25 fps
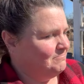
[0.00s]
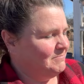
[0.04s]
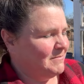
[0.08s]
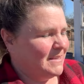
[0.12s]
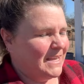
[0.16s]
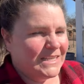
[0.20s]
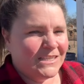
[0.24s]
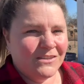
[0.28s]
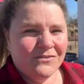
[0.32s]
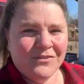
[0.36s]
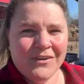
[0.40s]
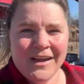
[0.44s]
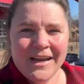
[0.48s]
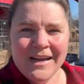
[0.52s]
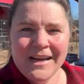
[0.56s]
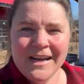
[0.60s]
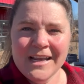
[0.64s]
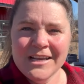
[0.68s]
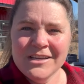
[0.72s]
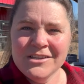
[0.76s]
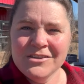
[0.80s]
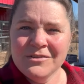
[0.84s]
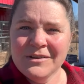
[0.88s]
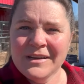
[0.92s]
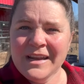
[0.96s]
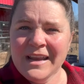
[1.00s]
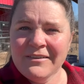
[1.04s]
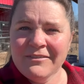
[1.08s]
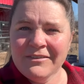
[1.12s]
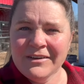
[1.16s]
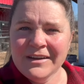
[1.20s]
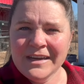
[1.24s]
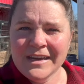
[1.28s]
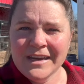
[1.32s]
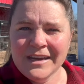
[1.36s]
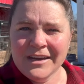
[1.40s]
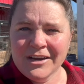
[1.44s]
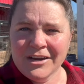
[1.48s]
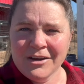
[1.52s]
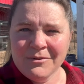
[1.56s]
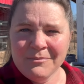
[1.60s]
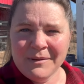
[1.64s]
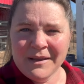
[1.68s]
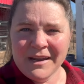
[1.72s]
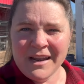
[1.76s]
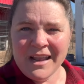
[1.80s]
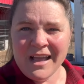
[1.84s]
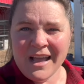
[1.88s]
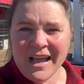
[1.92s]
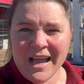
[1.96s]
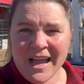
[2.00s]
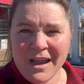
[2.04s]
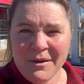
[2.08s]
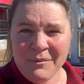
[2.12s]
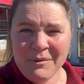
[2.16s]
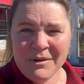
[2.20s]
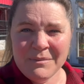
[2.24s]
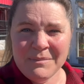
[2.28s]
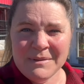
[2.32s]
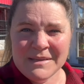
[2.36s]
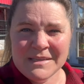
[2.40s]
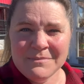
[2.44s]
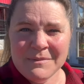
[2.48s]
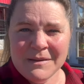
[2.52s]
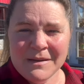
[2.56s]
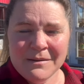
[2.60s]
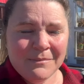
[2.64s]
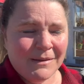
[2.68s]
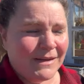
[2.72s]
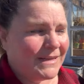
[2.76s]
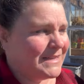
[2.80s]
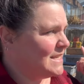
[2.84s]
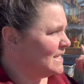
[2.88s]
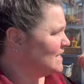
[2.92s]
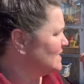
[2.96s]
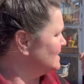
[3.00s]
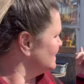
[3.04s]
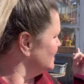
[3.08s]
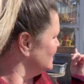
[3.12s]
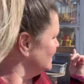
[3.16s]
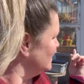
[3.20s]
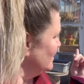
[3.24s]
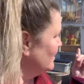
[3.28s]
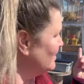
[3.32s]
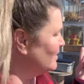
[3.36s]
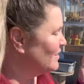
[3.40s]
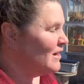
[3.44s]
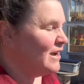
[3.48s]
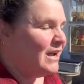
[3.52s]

That's fine, I do it every year, but I want to be spending my days in here.